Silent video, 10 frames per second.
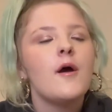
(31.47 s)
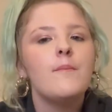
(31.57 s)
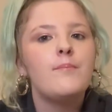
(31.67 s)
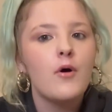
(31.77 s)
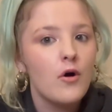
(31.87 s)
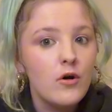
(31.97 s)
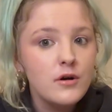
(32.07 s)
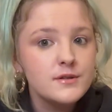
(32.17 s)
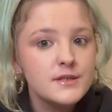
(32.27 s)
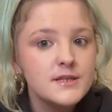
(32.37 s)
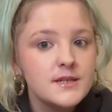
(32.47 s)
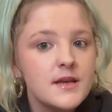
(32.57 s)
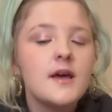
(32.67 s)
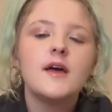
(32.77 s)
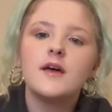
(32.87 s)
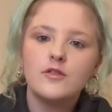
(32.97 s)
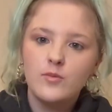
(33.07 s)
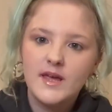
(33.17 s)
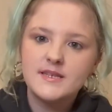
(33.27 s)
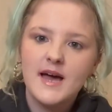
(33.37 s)
but the
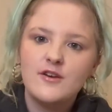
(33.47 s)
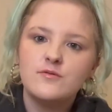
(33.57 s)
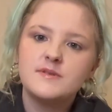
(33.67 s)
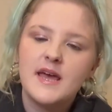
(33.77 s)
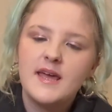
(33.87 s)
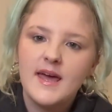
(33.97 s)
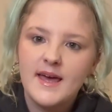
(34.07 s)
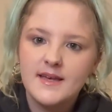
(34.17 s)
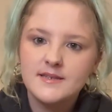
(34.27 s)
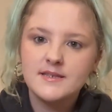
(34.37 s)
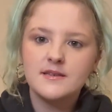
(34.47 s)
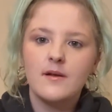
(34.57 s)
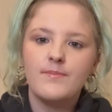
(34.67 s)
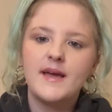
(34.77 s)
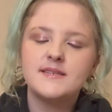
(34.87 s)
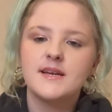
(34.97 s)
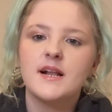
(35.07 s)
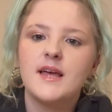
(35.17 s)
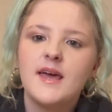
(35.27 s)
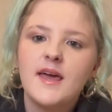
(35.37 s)
week 10 update is
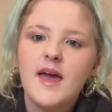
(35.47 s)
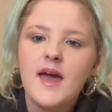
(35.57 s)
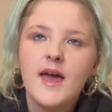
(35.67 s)
basically,